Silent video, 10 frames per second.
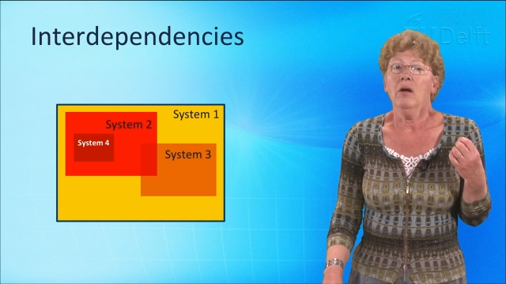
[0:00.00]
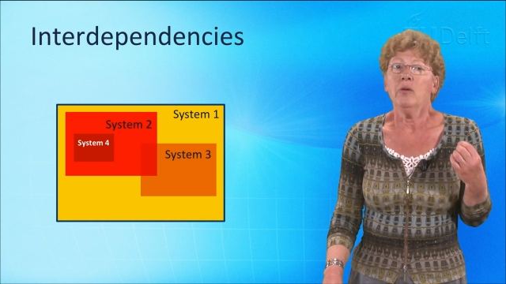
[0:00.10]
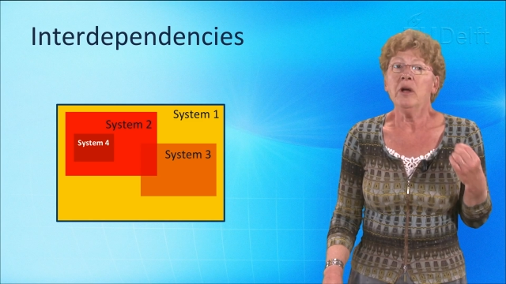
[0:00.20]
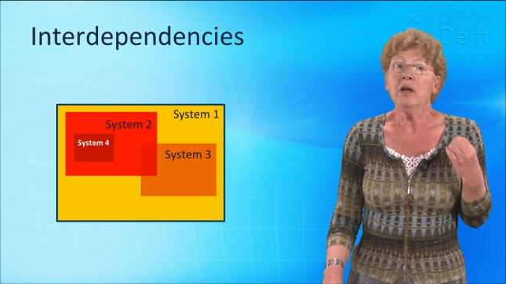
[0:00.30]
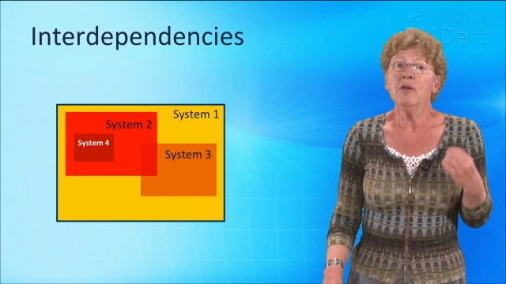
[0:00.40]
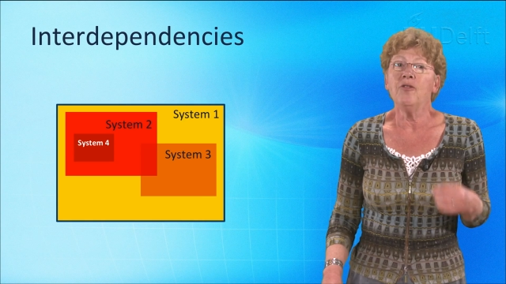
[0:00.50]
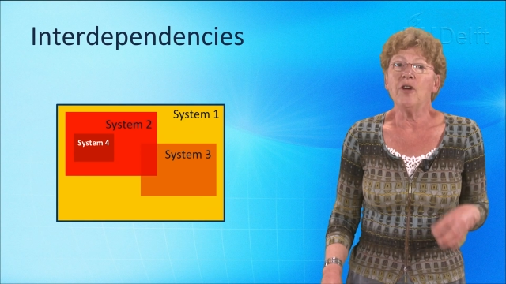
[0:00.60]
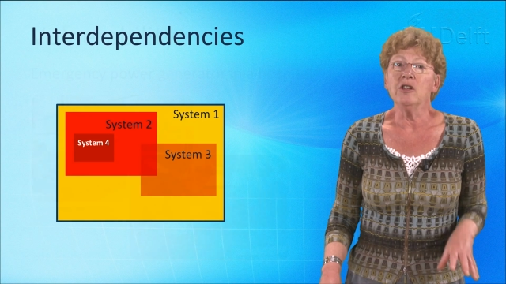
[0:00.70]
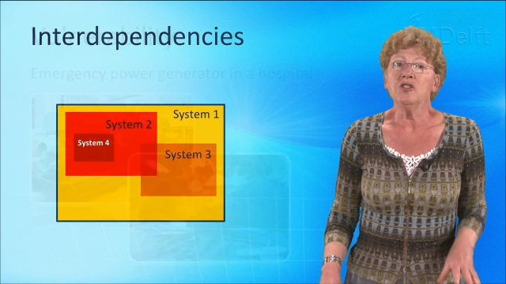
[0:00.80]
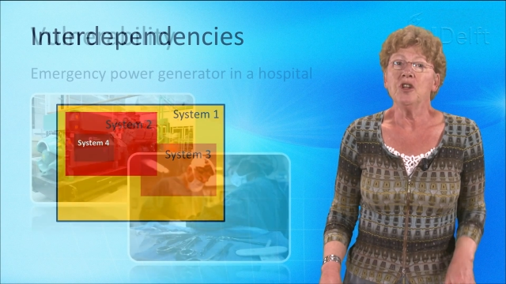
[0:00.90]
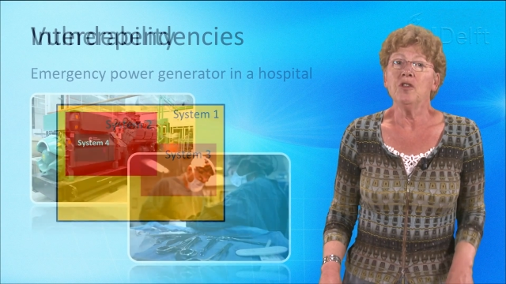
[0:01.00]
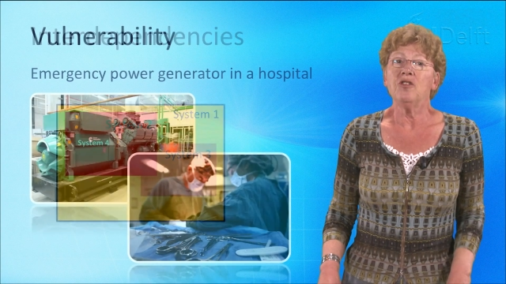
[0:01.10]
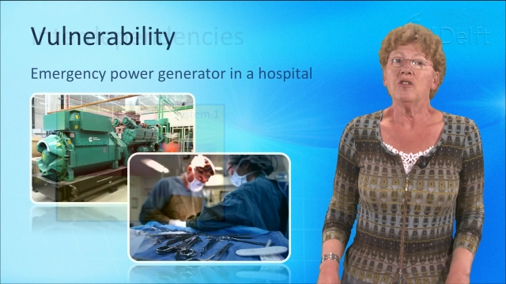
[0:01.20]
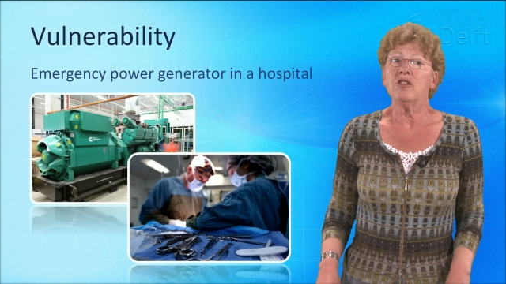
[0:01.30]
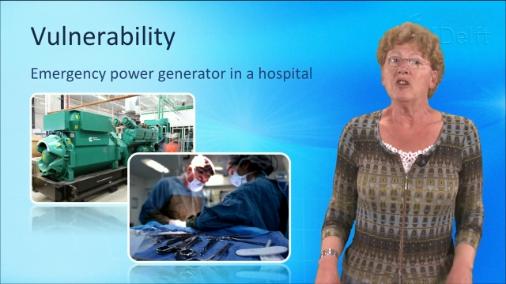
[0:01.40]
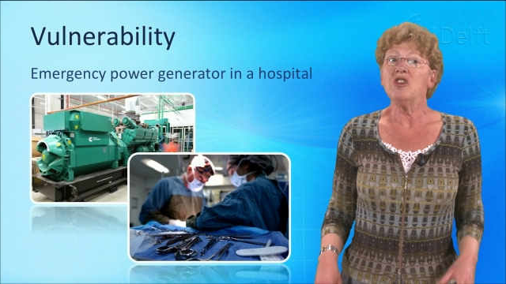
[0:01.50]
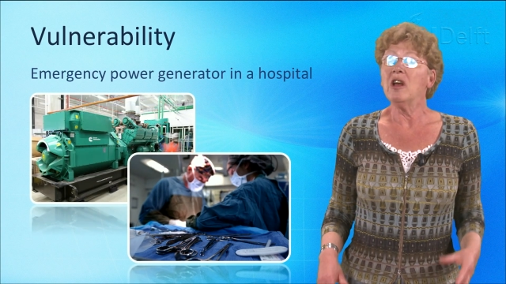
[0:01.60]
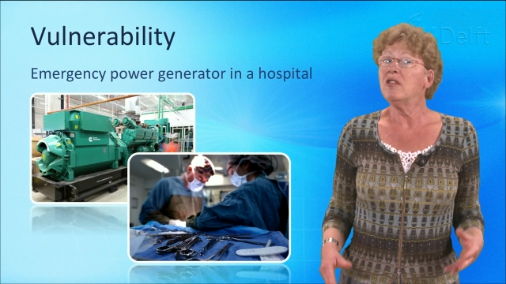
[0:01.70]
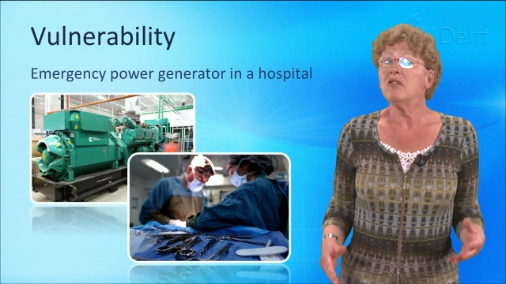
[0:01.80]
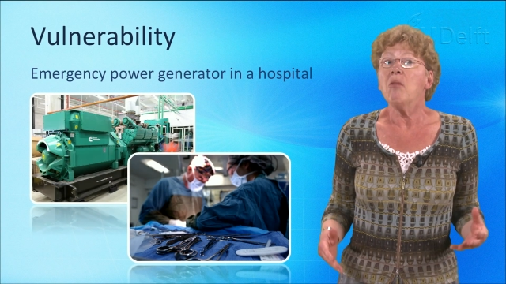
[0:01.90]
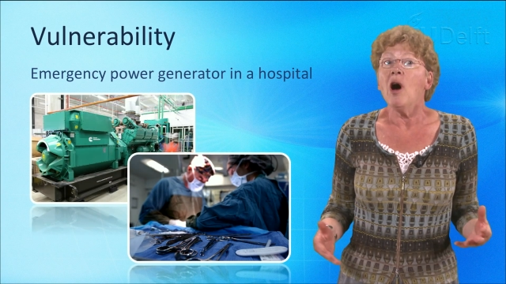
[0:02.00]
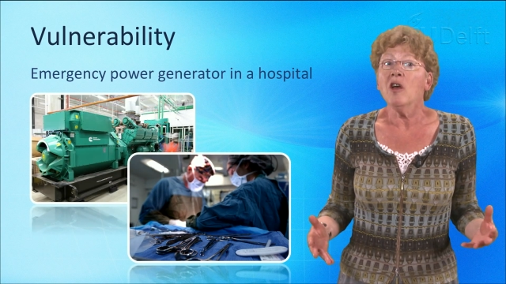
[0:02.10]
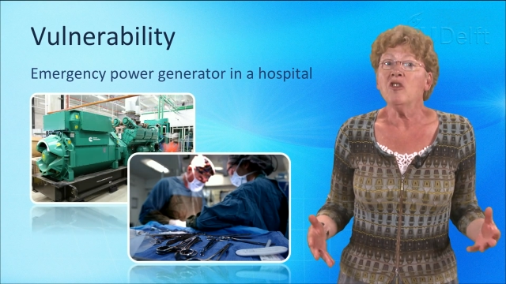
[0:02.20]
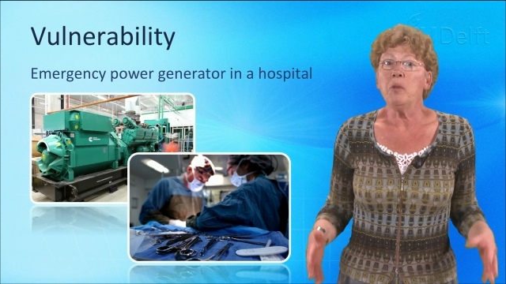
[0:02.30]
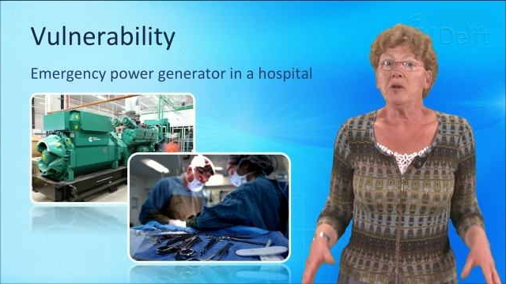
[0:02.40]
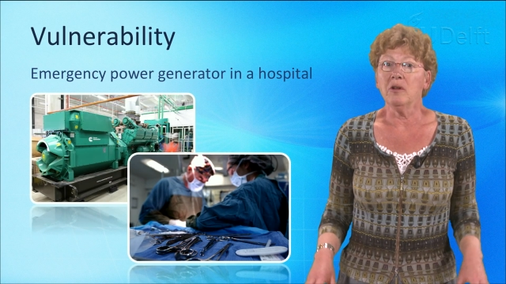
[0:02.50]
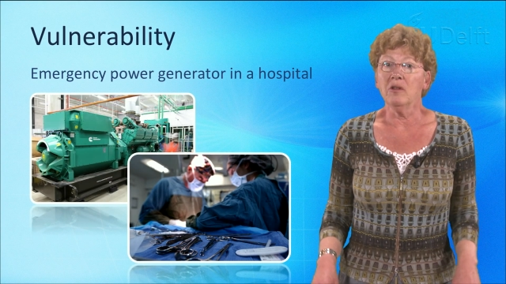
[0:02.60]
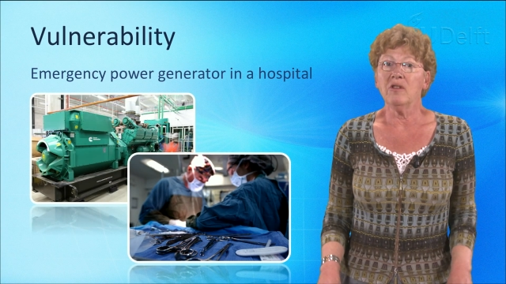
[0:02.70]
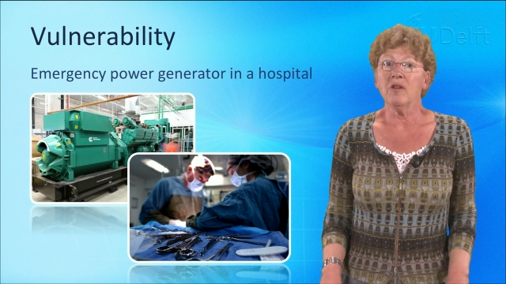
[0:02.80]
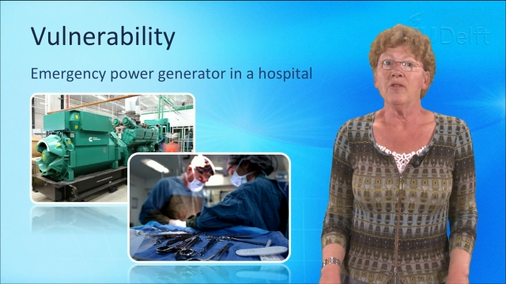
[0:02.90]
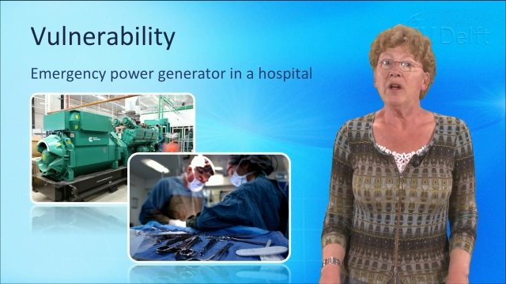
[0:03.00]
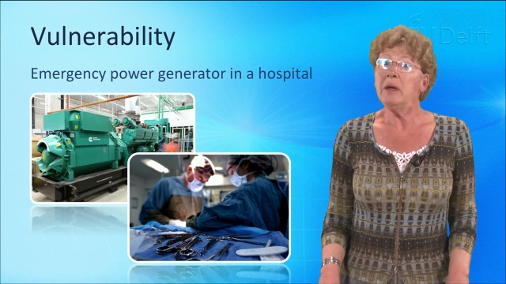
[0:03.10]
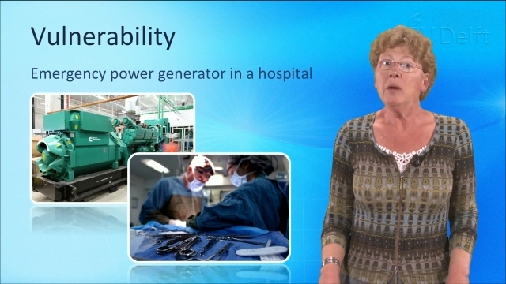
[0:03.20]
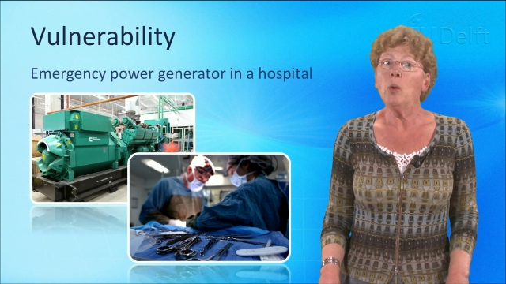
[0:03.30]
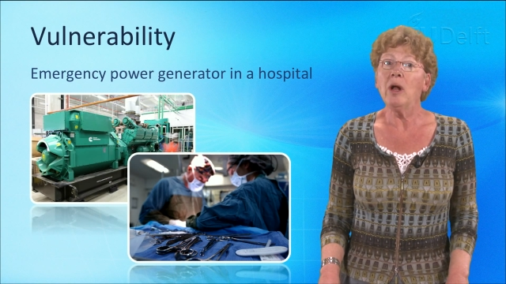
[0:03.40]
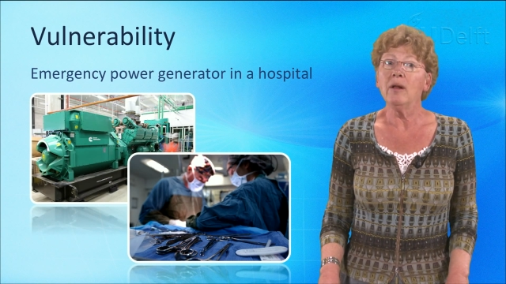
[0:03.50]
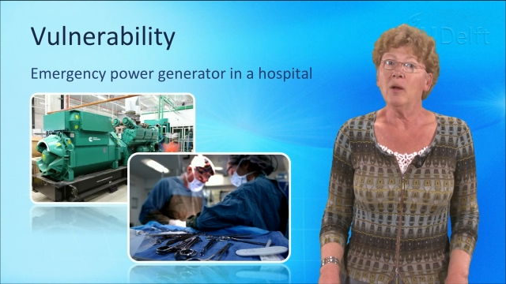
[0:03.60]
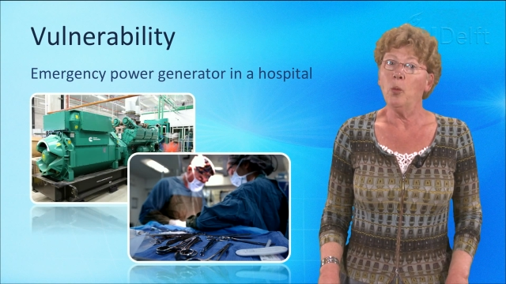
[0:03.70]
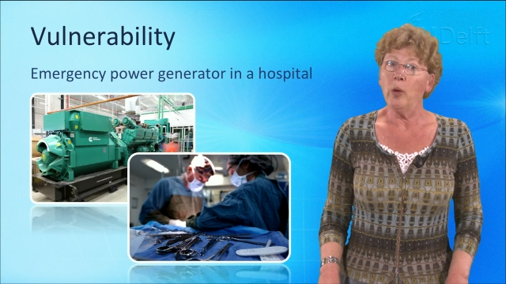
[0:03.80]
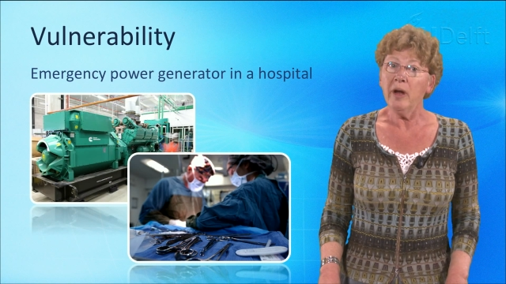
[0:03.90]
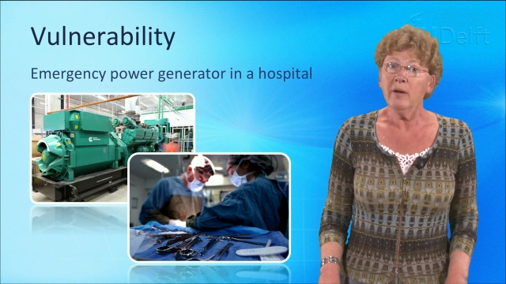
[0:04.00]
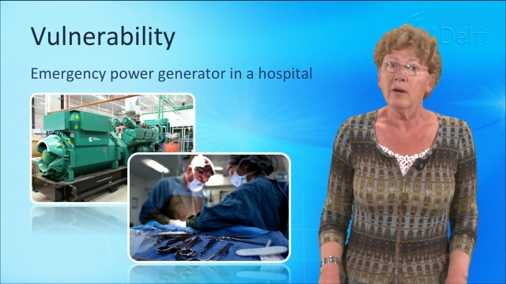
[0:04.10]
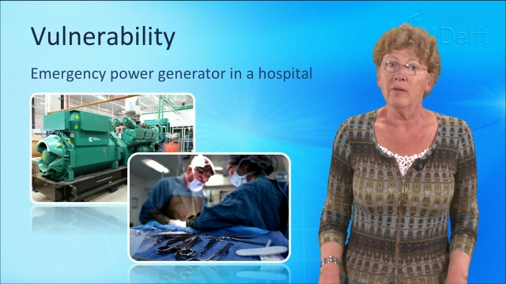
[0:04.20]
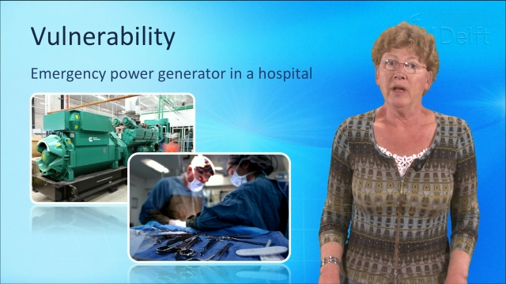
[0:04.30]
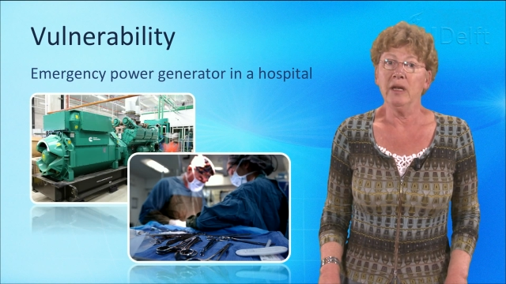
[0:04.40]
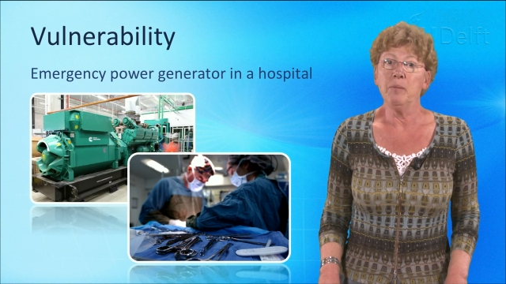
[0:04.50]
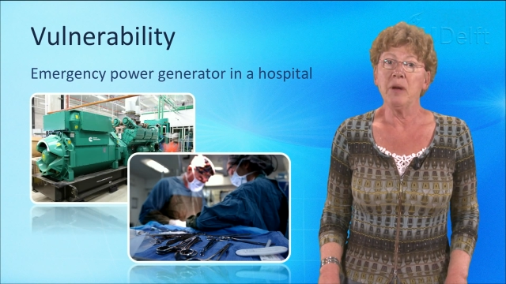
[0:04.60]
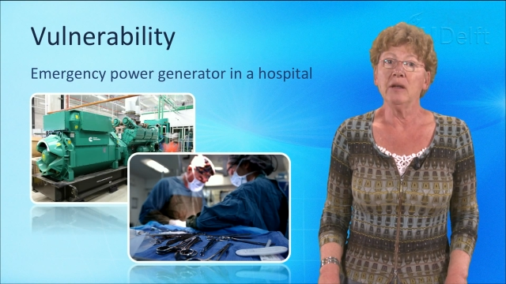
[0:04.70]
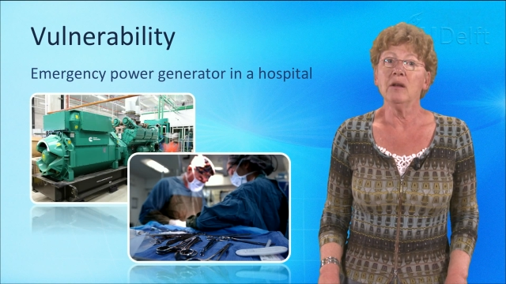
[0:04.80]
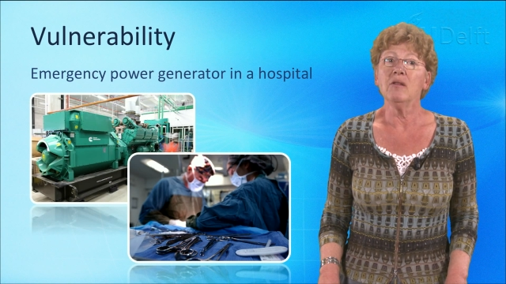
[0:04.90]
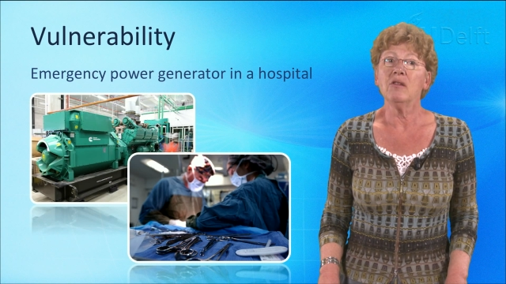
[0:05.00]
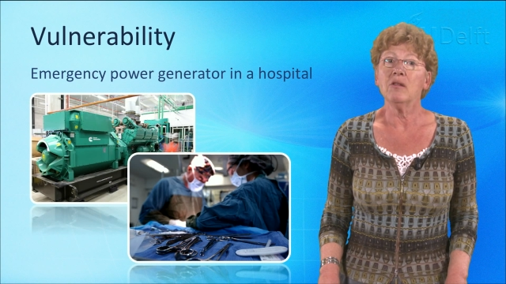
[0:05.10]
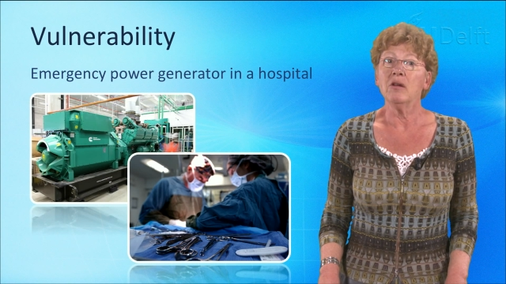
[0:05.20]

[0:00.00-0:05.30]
Critical functions such as hospitals are very well aware of their dependence